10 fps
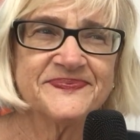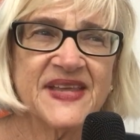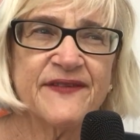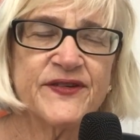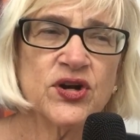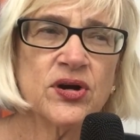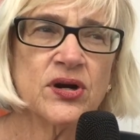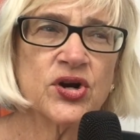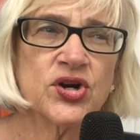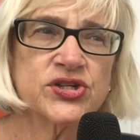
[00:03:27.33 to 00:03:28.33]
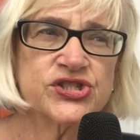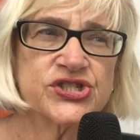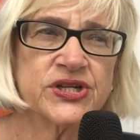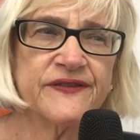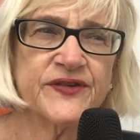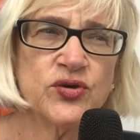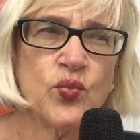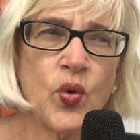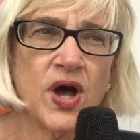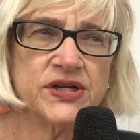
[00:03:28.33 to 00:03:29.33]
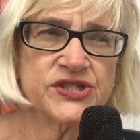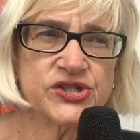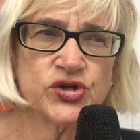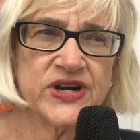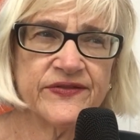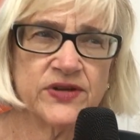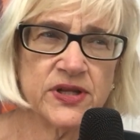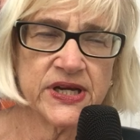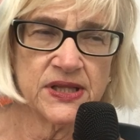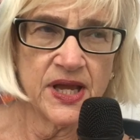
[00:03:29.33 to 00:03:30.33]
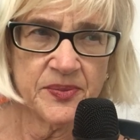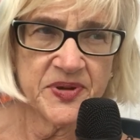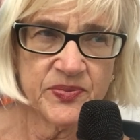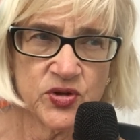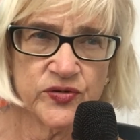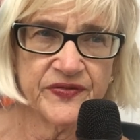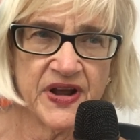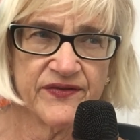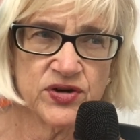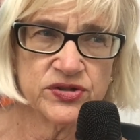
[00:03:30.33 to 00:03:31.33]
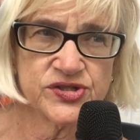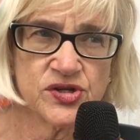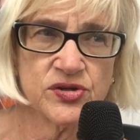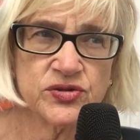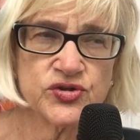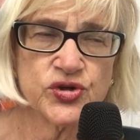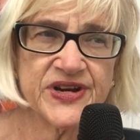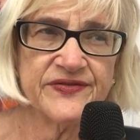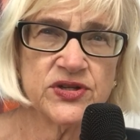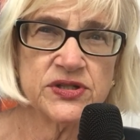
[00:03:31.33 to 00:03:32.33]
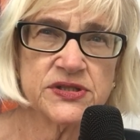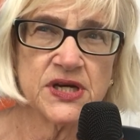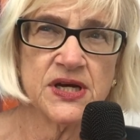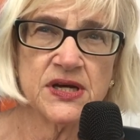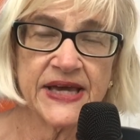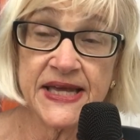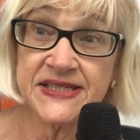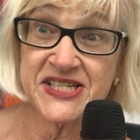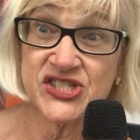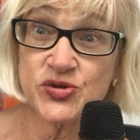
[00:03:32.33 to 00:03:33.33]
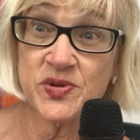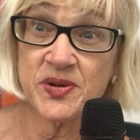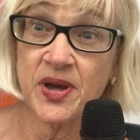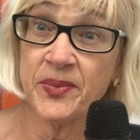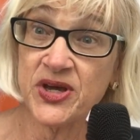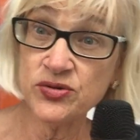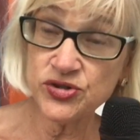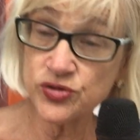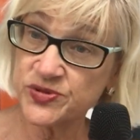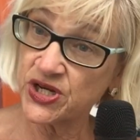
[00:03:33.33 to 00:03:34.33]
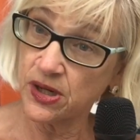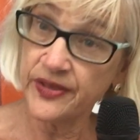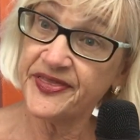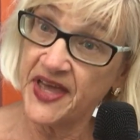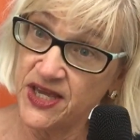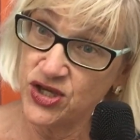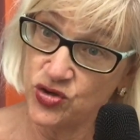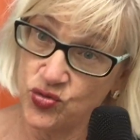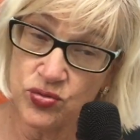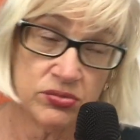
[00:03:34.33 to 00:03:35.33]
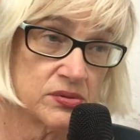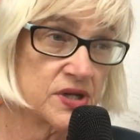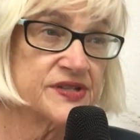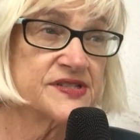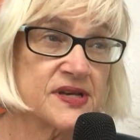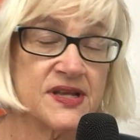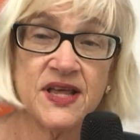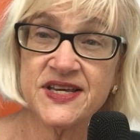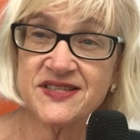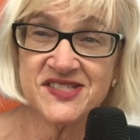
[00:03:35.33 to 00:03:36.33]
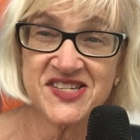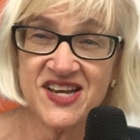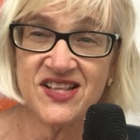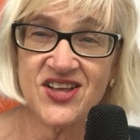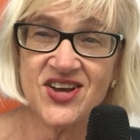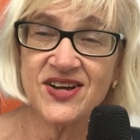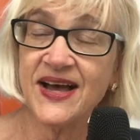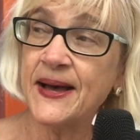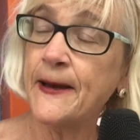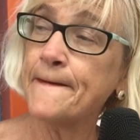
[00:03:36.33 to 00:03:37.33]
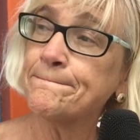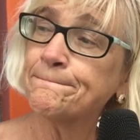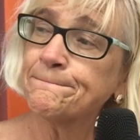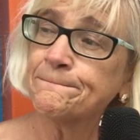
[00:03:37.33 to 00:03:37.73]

If you're urged, if you want to travel, like a lot of people who've never solo traveled, uh, get in touch with me on my YouTube channel. Thank you, because I like this dialogue. Um,